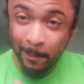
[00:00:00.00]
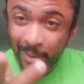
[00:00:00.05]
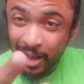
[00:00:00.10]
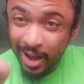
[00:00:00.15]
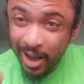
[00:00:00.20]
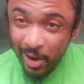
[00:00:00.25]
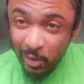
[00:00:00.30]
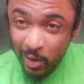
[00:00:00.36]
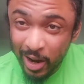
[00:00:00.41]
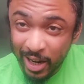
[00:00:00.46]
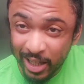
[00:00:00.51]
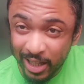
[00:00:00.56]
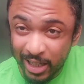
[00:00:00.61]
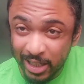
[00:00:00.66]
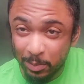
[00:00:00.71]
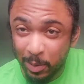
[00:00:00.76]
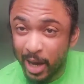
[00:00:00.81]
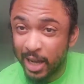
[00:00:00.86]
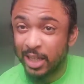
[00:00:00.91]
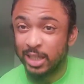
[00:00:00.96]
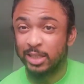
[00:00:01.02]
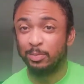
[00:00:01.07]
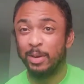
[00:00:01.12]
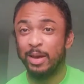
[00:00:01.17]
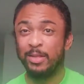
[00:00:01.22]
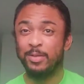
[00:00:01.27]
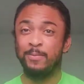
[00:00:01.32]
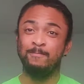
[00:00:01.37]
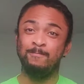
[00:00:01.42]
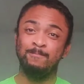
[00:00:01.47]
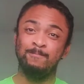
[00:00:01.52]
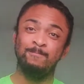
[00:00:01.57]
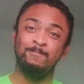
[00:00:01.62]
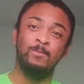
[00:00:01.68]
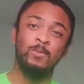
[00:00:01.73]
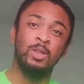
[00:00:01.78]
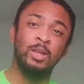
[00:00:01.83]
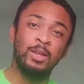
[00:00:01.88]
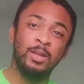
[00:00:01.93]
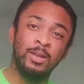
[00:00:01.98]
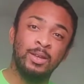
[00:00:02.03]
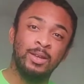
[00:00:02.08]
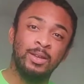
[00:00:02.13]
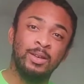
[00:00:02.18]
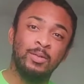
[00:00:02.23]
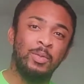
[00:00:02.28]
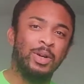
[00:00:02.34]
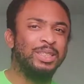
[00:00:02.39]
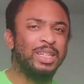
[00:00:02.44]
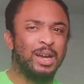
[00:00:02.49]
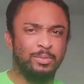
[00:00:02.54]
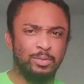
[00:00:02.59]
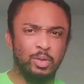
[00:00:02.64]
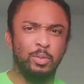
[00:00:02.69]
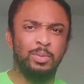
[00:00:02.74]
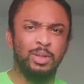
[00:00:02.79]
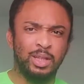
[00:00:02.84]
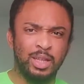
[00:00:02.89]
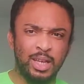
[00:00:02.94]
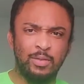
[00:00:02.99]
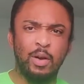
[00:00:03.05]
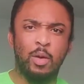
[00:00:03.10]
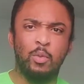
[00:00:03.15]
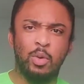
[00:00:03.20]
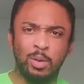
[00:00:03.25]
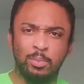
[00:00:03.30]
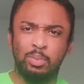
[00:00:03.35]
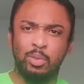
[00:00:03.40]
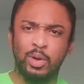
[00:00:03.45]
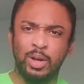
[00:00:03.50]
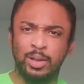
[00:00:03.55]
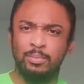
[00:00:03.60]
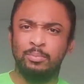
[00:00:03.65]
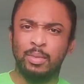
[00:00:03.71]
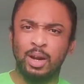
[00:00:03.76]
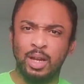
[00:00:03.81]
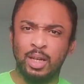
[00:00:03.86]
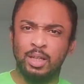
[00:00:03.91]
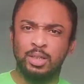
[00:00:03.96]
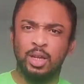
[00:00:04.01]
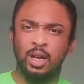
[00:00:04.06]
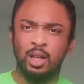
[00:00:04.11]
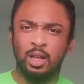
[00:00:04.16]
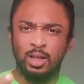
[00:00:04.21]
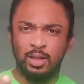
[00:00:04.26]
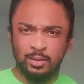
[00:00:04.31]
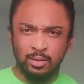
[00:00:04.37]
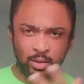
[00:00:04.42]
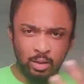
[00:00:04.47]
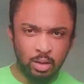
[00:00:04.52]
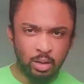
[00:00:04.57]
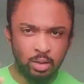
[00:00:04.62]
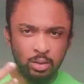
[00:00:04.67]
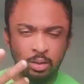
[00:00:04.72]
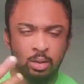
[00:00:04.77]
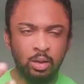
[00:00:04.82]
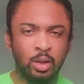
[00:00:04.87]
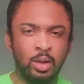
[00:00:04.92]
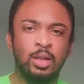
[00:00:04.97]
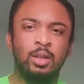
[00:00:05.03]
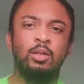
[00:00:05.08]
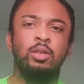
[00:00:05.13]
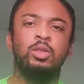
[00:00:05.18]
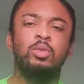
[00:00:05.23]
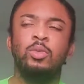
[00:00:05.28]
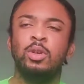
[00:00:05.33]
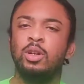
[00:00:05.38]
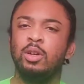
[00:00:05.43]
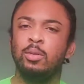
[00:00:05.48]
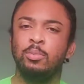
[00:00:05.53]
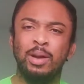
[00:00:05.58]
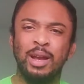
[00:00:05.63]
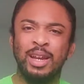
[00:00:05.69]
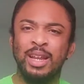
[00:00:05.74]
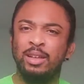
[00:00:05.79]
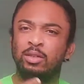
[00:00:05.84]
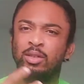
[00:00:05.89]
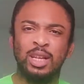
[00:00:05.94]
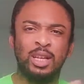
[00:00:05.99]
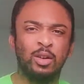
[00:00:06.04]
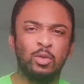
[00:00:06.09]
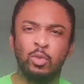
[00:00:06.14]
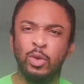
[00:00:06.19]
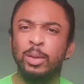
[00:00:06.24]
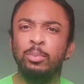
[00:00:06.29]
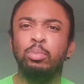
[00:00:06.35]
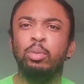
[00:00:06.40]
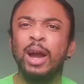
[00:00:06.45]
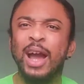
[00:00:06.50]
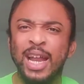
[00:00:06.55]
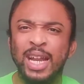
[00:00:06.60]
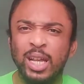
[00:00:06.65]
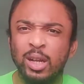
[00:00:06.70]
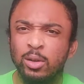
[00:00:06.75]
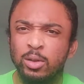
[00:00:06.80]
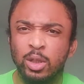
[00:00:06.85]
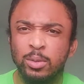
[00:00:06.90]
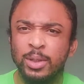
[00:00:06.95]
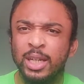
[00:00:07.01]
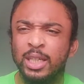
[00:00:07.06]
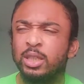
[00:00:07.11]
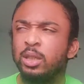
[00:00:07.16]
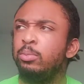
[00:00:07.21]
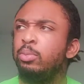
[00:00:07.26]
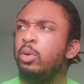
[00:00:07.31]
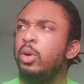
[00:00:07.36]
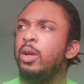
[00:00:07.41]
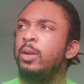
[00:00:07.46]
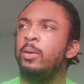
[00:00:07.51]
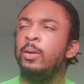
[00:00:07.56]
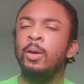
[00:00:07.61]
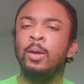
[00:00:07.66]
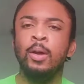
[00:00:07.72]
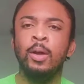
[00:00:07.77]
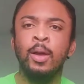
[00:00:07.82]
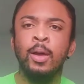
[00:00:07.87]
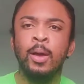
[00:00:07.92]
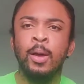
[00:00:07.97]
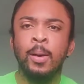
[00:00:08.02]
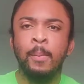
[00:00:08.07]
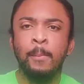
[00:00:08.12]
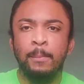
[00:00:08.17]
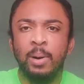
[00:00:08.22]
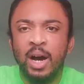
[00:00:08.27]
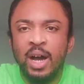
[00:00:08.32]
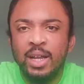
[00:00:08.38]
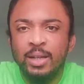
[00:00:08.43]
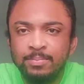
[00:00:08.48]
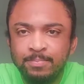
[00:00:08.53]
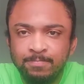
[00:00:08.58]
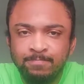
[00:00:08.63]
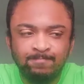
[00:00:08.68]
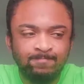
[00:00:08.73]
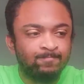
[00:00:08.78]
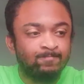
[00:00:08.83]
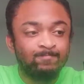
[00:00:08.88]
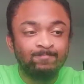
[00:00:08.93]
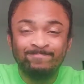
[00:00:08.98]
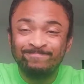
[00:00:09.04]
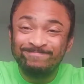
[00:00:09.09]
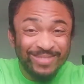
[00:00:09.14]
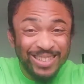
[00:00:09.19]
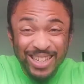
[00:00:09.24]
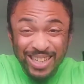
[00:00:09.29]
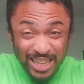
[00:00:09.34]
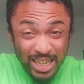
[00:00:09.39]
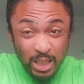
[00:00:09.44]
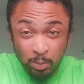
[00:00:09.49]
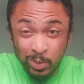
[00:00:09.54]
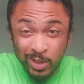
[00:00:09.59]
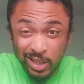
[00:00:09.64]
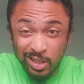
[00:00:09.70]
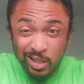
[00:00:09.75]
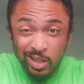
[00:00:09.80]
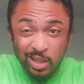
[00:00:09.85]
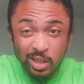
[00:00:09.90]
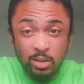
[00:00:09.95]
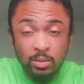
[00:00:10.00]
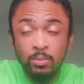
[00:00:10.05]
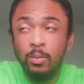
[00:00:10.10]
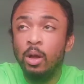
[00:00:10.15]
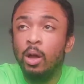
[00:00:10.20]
Ironically, it's Body Smith, which I do believe at one point Body Solid, it was one of the brand. It was like a rebranding or something at some point, but it's pretty good.